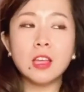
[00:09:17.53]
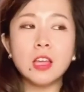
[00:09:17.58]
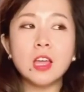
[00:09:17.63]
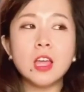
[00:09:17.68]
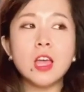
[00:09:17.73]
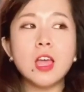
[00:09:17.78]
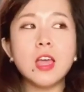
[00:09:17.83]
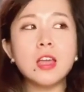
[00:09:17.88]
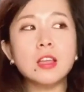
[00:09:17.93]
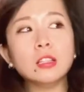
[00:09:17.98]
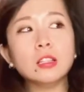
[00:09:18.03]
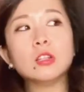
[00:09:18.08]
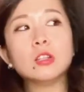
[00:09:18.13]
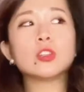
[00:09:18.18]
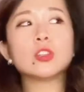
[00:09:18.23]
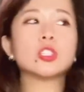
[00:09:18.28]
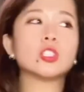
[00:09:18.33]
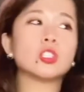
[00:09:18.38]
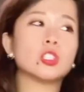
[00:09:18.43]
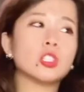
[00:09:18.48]
it
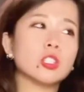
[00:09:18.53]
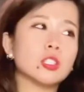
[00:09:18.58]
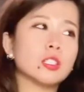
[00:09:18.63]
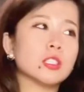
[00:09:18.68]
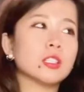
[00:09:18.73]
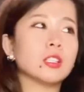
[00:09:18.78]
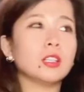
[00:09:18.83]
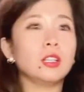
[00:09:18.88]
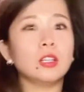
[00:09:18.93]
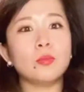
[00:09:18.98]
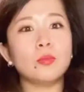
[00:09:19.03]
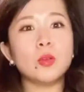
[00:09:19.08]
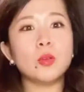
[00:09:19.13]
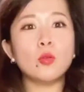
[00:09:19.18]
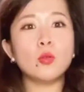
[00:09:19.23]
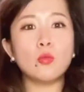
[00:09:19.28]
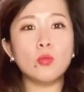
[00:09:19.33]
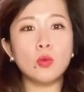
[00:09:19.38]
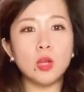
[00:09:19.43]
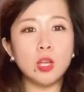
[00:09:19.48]
looks just a little
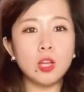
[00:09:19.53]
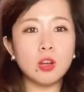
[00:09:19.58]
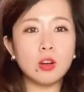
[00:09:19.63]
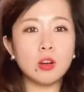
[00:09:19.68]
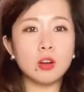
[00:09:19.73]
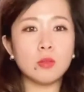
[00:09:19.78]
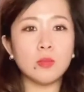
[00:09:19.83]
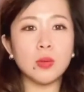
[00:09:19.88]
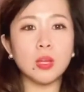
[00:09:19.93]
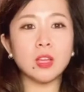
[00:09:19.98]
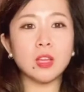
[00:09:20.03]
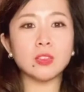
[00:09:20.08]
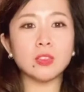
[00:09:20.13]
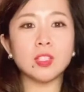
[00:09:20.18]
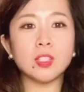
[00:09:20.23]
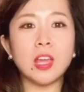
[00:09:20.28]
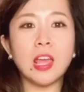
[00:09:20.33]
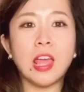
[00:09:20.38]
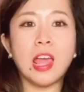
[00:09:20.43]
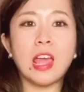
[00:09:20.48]
bit weird because
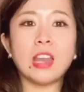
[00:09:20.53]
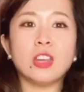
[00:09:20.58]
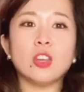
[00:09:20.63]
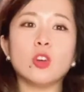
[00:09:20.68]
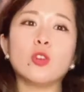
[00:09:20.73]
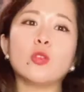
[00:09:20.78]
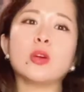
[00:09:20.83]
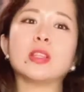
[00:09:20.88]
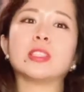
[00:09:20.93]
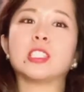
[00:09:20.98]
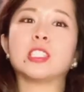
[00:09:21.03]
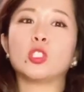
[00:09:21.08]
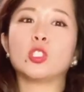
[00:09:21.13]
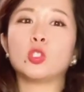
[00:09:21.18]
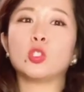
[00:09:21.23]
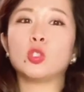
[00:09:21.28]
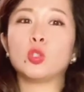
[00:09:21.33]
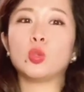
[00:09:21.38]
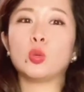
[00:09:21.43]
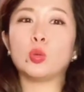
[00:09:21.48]
the handle is
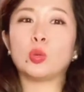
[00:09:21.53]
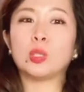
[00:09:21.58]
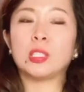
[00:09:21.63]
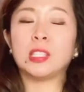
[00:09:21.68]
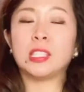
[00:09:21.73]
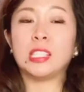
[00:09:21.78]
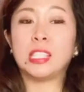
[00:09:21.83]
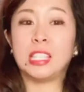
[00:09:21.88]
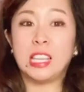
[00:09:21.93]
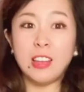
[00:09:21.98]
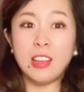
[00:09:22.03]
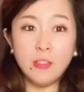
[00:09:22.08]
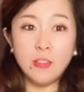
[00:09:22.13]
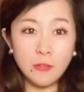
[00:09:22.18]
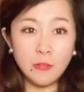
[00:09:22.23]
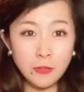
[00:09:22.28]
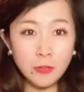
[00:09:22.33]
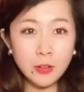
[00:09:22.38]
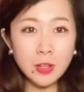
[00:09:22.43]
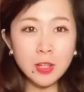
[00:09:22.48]
too stiff.
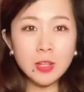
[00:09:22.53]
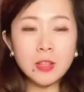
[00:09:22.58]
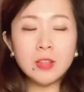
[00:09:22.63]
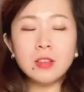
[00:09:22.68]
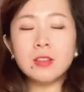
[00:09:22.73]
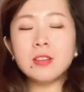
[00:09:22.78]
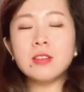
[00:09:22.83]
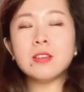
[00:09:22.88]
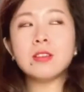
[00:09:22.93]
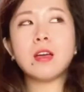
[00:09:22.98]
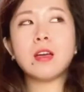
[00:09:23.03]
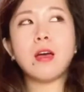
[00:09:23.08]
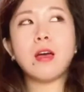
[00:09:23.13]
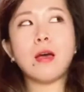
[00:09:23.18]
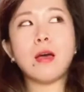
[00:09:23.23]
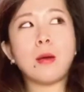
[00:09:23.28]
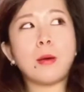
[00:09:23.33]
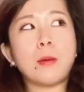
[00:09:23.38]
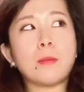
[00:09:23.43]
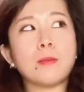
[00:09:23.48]

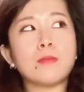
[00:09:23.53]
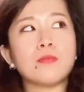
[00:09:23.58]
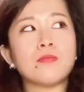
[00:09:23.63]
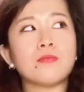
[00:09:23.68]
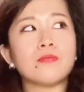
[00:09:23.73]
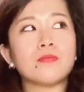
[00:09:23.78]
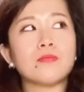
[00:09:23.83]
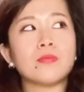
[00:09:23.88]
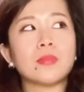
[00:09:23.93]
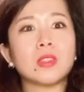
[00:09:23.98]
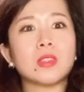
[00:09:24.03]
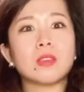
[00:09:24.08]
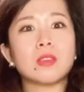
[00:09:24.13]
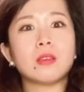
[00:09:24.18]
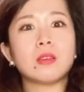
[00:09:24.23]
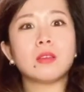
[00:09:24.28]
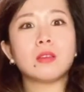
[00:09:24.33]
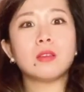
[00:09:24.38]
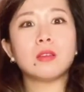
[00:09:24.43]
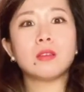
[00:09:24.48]
Um,
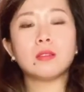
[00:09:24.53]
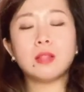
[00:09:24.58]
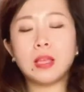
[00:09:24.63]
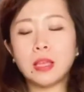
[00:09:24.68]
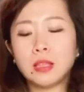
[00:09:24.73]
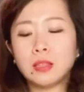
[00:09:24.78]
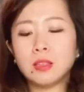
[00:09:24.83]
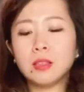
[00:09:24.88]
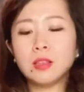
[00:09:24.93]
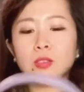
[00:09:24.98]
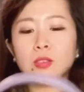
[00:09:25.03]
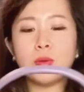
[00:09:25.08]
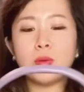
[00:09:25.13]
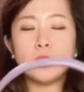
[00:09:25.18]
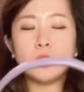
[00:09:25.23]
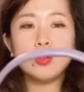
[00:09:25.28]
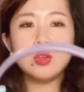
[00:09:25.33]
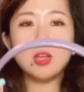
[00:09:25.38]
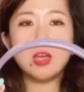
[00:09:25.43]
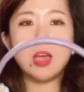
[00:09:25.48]
like this one,
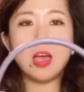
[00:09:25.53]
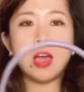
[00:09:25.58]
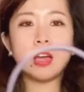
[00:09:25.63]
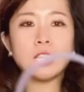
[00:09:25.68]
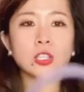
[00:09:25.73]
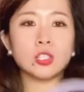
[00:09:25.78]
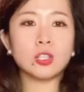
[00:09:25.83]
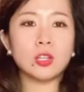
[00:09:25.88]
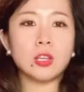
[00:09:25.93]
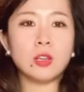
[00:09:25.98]
you can actually